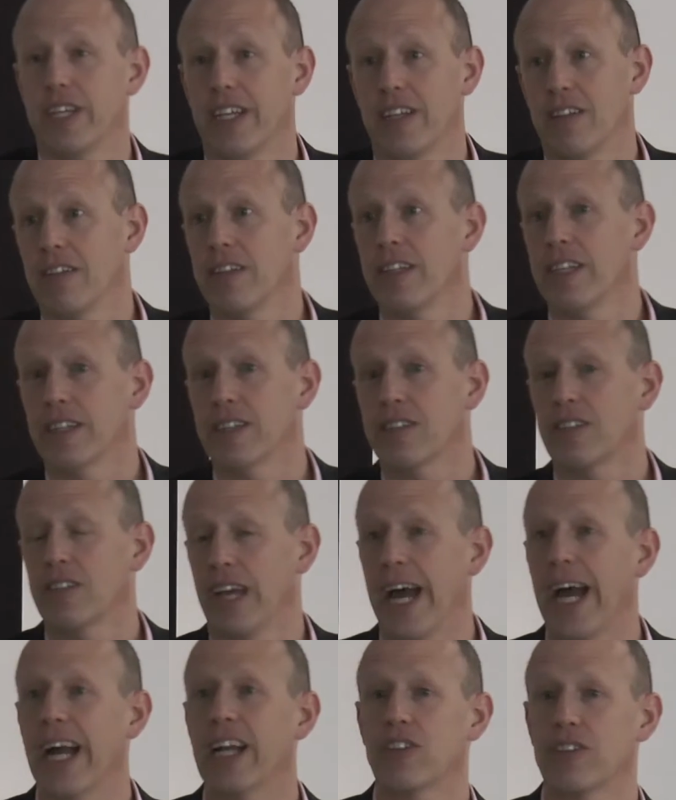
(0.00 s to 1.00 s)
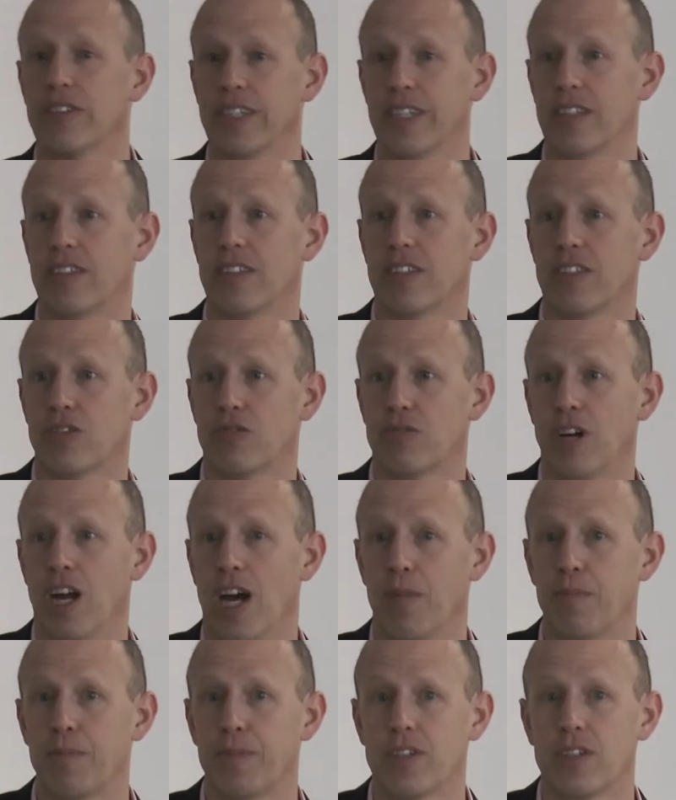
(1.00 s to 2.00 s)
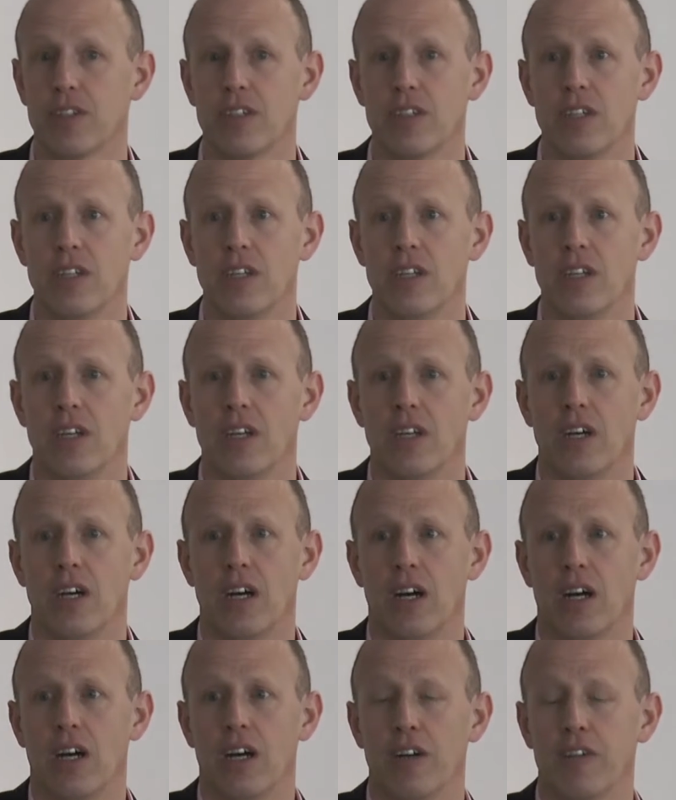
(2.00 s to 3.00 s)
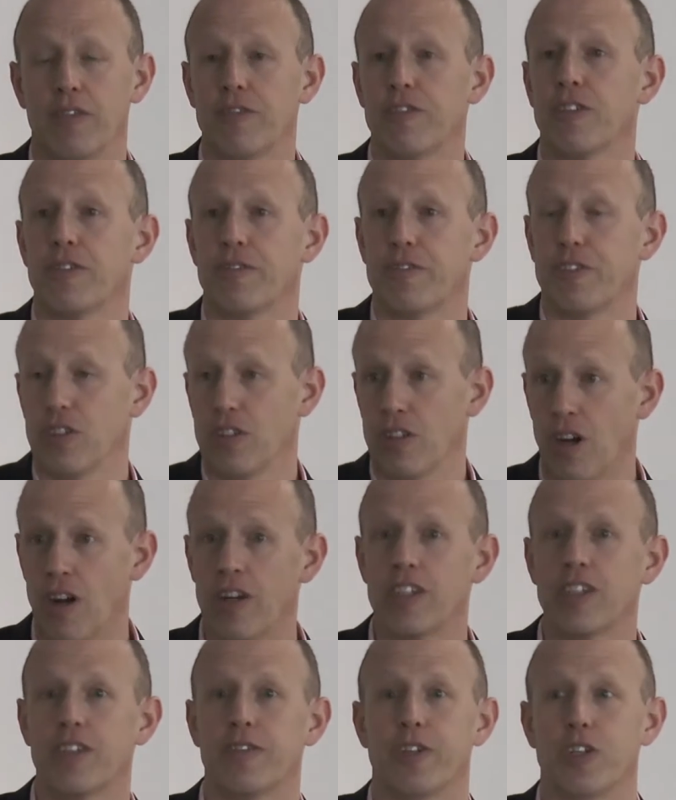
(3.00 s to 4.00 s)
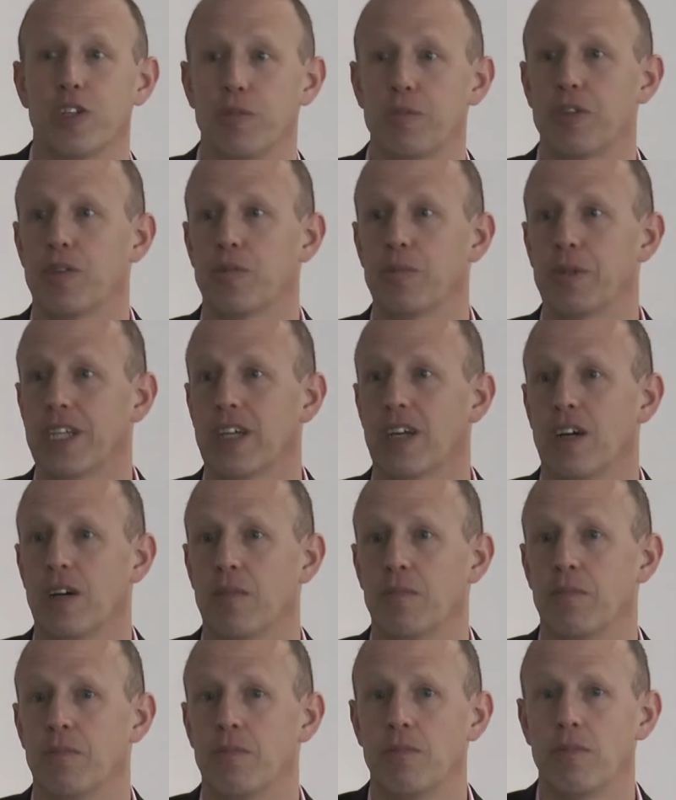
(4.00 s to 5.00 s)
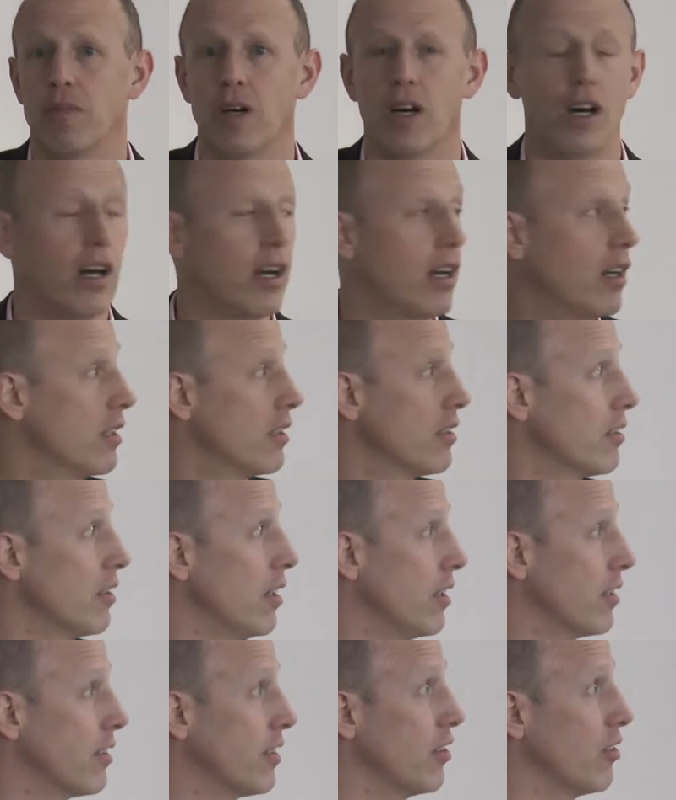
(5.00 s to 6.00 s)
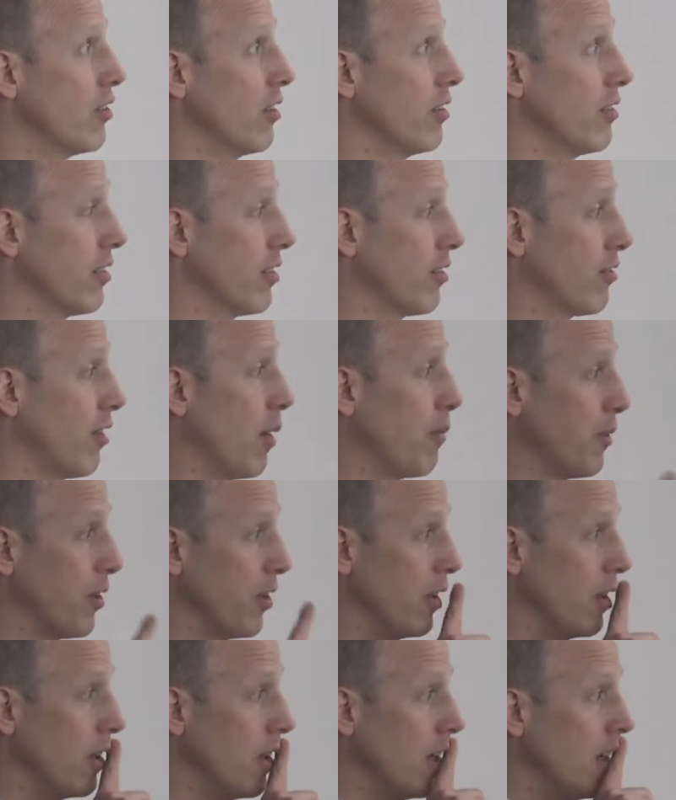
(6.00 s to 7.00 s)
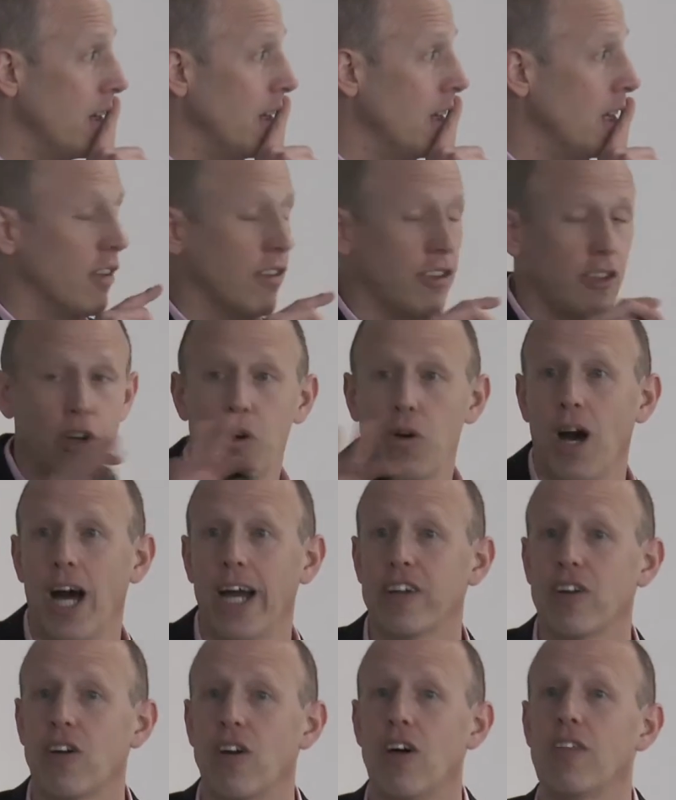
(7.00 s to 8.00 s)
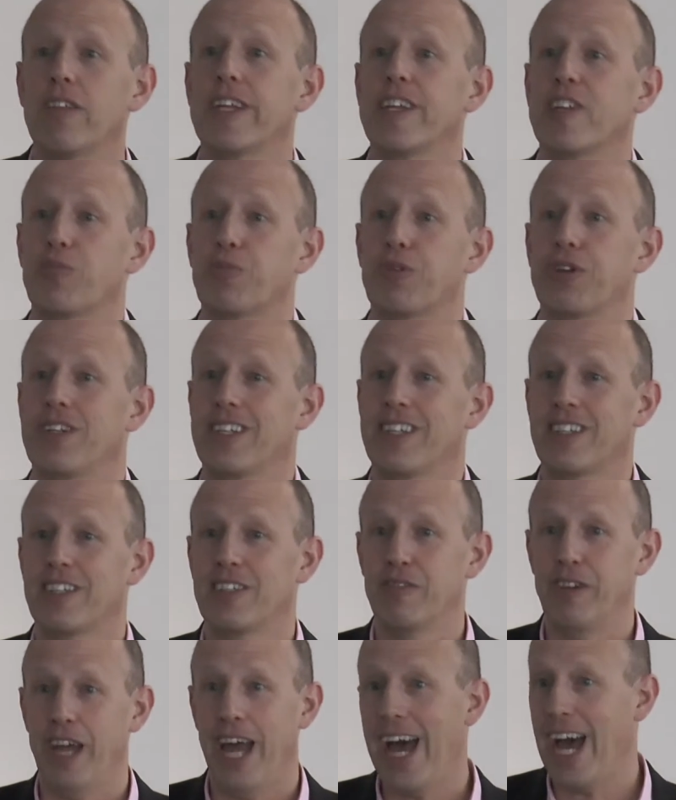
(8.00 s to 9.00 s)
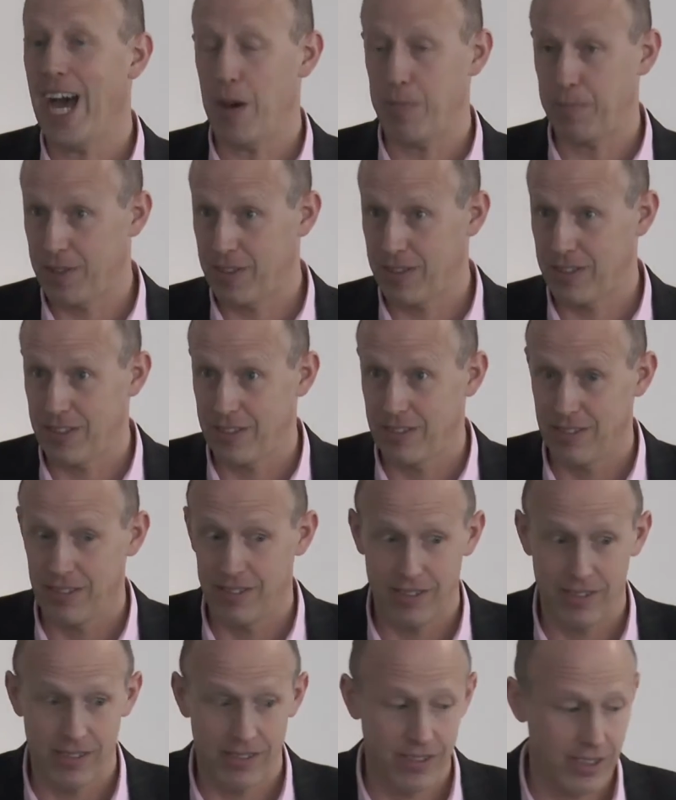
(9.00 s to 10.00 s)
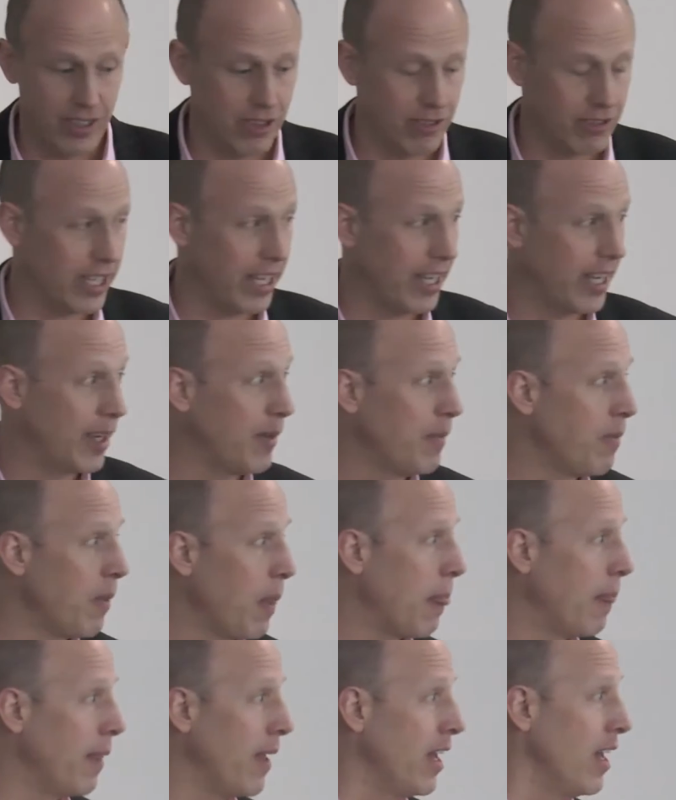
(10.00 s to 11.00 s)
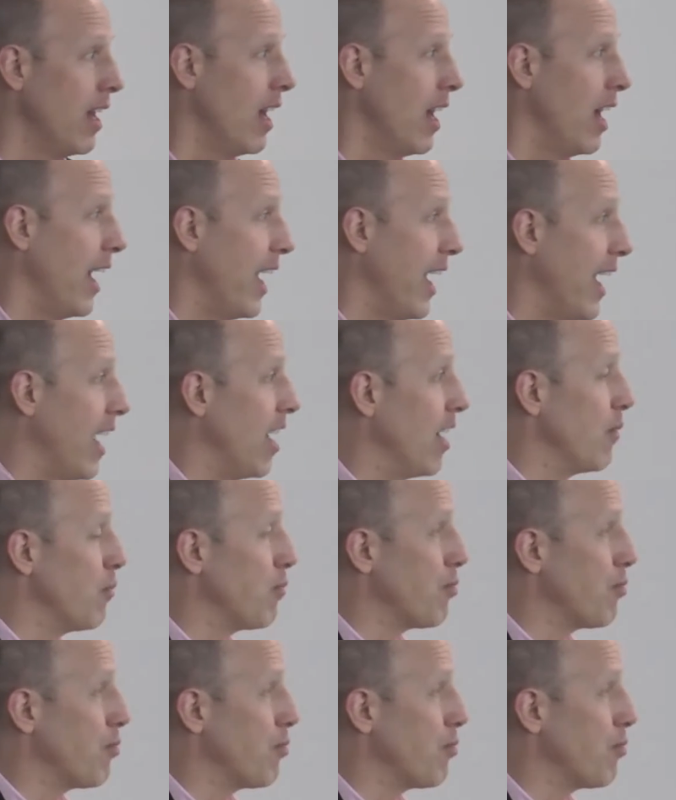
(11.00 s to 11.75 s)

analytics to actually disrupt for large firms to become a digital disruptor. So I call these predictive apps, okay? And